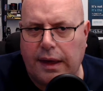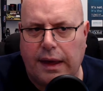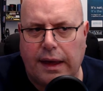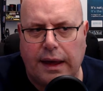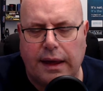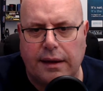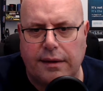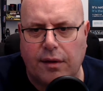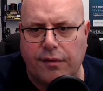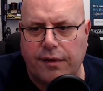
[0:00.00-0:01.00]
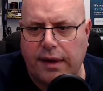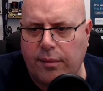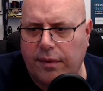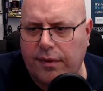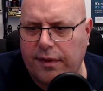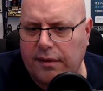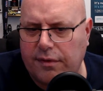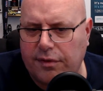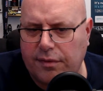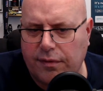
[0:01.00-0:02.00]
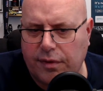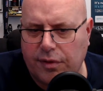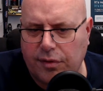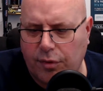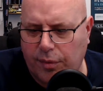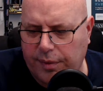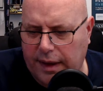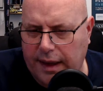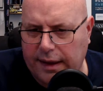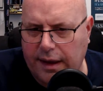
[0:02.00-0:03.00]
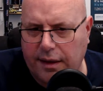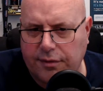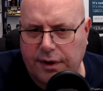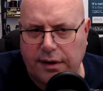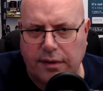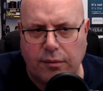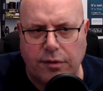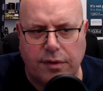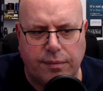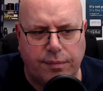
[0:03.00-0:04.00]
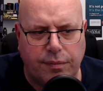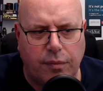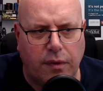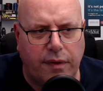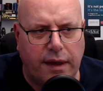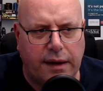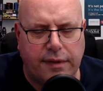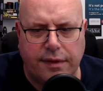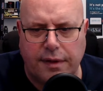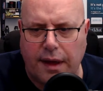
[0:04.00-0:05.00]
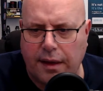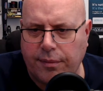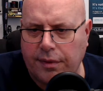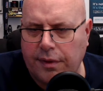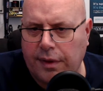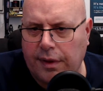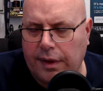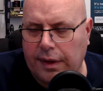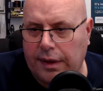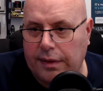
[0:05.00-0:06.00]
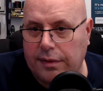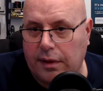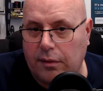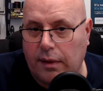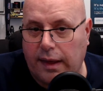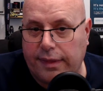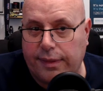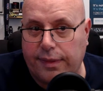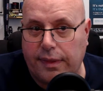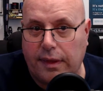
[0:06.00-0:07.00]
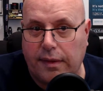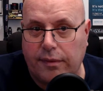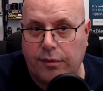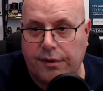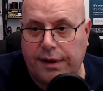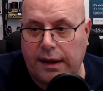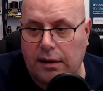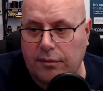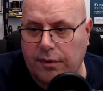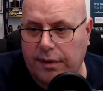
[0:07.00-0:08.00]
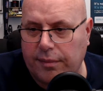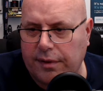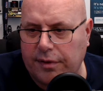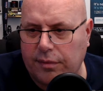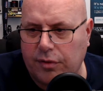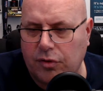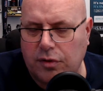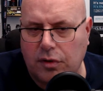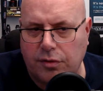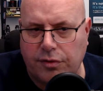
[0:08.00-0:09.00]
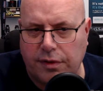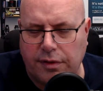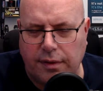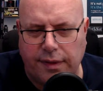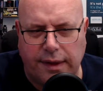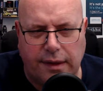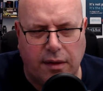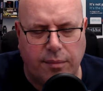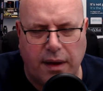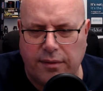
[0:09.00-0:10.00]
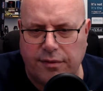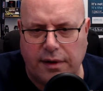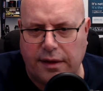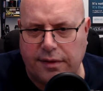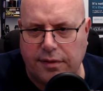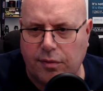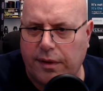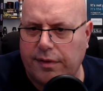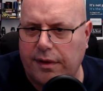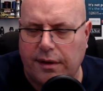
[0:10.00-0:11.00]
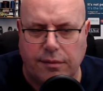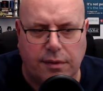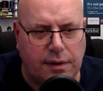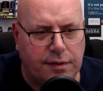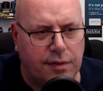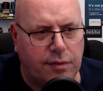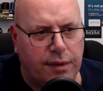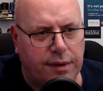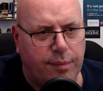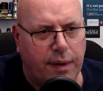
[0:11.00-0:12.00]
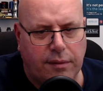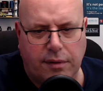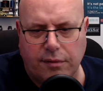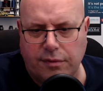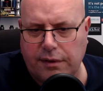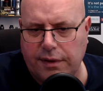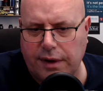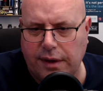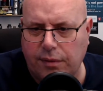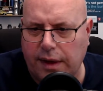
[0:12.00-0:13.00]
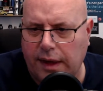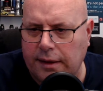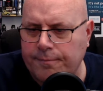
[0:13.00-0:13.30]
and an offer came on the television for the SumUp Air card reader. That was the one they had at the time. So there was a deal on with it because they were just launching, so I think I got mine for less than 20 anyway, less than £20 over here in the UK.